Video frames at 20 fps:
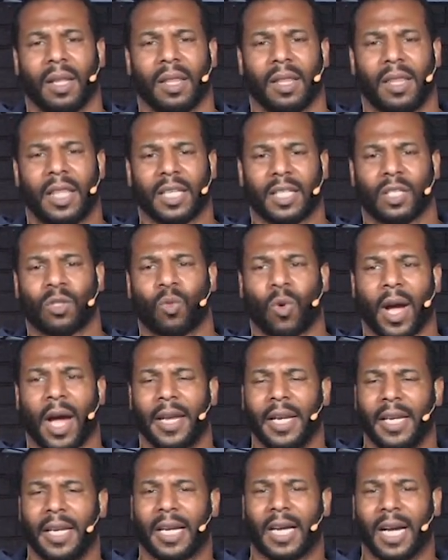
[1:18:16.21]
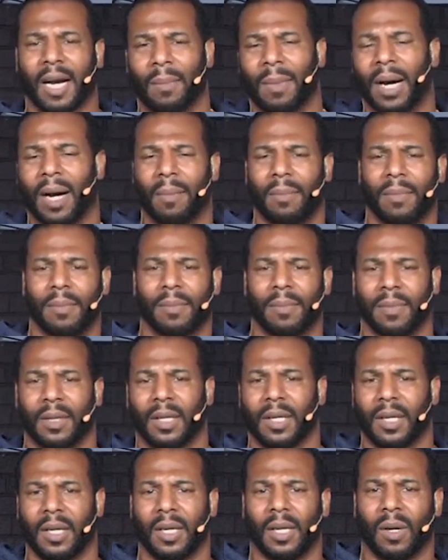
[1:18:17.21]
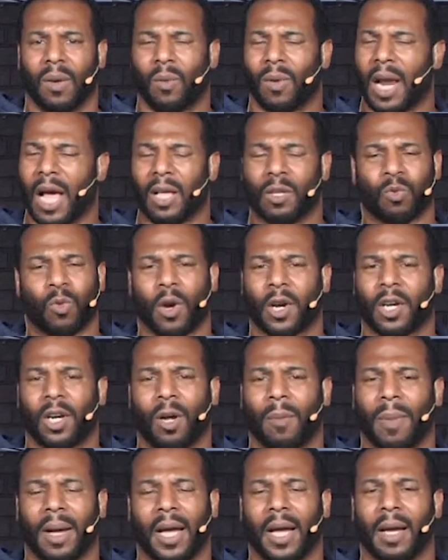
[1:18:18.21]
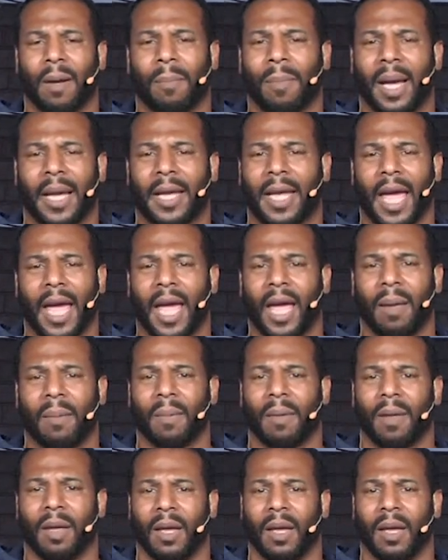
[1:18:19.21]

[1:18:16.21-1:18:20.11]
This is where I need to come up. When I was working on my game,